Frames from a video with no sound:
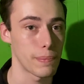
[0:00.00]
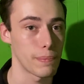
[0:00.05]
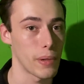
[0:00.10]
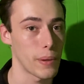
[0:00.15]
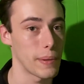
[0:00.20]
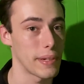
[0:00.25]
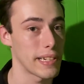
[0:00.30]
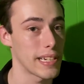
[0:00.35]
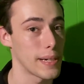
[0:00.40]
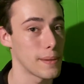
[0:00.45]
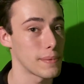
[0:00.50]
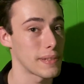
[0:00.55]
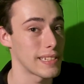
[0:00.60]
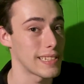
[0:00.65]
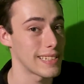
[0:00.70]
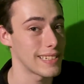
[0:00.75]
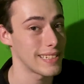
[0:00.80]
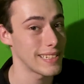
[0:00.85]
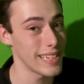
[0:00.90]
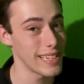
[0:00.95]
But when it comes
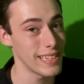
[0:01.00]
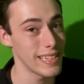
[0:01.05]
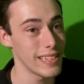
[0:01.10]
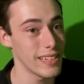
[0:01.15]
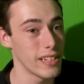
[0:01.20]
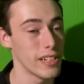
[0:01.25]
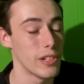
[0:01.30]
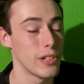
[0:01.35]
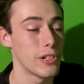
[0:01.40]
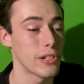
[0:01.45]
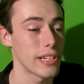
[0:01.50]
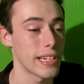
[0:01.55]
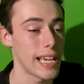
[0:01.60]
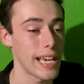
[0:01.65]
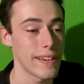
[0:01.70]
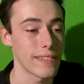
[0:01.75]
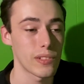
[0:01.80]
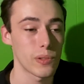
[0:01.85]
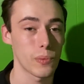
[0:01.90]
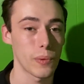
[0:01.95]
to Citi, you're going to
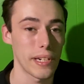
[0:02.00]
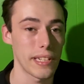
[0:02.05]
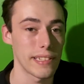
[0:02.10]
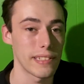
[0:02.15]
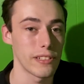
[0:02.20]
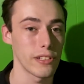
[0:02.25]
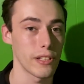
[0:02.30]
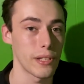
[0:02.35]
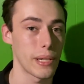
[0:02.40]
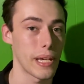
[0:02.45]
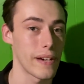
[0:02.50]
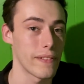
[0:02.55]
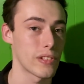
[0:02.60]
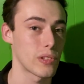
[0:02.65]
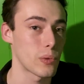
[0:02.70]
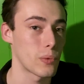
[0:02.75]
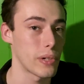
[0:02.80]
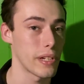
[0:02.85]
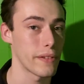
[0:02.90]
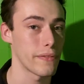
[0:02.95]
have to wait until you have a
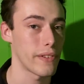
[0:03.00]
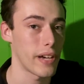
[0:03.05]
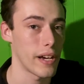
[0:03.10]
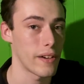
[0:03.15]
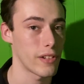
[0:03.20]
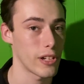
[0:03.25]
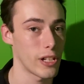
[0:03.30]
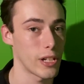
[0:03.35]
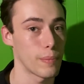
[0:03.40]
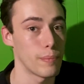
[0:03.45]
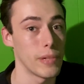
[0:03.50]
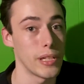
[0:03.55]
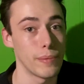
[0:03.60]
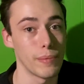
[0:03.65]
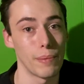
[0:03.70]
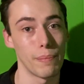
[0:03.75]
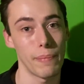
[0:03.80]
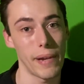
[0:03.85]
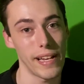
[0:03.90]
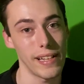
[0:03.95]
$25
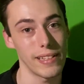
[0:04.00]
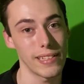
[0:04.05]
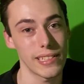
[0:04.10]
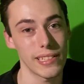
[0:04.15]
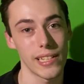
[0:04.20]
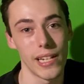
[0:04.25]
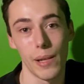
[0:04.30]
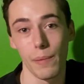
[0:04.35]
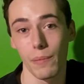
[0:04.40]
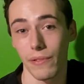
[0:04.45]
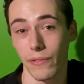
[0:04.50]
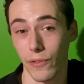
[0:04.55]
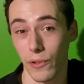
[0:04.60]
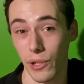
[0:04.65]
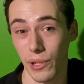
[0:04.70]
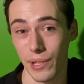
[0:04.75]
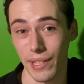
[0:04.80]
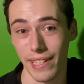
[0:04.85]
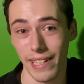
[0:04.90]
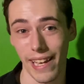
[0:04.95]
minimum balance
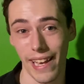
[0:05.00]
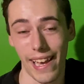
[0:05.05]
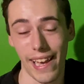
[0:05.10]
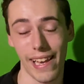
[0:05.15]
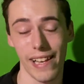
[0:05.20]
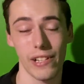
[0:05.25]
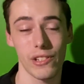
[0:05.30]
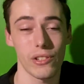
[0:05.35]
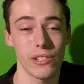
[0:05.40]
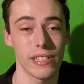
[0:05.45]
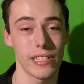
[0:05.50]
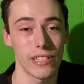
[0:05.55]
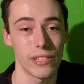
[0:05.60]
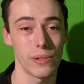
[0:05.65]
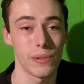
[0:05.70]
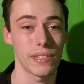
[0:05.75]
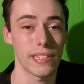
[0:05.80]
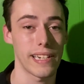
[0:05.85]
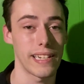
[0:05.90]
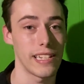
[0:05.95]
before you can actually
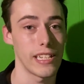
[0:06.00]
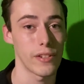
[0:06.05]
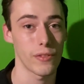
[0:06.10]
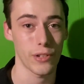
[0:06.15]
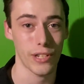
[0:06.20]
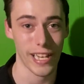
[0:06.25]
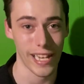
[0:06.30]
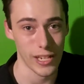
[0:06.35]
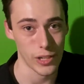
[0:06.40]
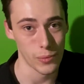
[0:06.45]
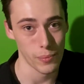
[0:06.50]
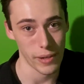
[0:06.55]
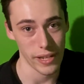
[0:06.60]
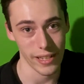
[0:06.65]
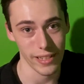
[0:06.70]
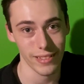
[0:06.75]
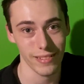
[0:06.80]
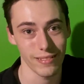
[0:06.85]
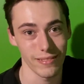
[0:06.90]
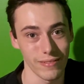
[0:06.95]
use any of your cash
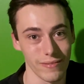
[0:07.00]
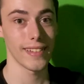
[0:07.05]
back.